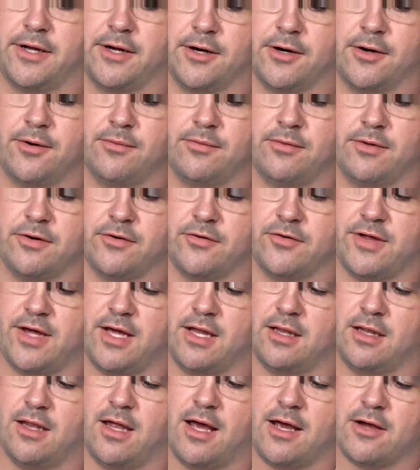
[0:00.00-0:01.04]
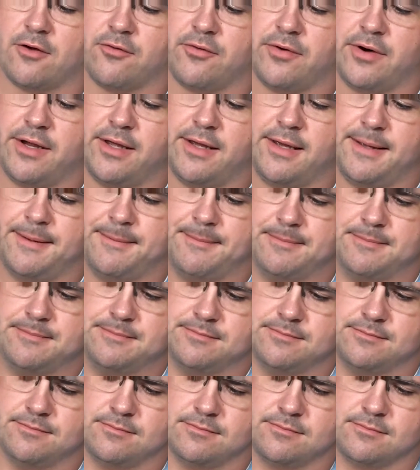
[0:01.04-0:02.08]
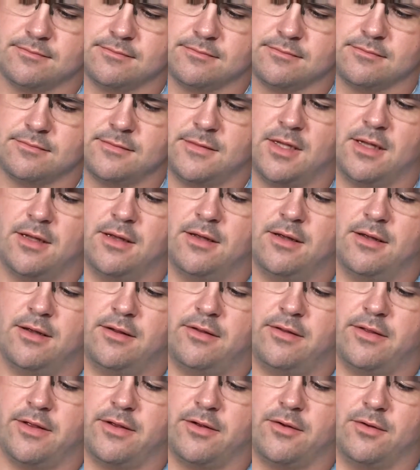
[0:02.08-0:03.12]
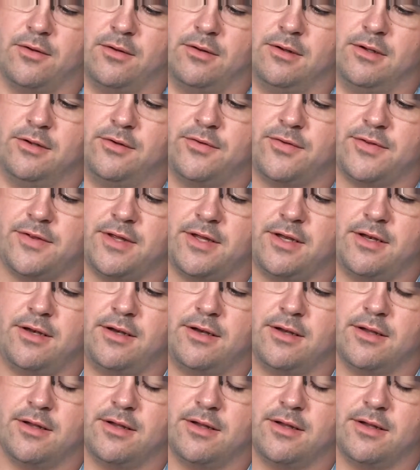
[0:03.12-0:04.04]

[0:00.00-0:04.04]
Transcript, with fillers: here, there's a lock ring that you'll loosen,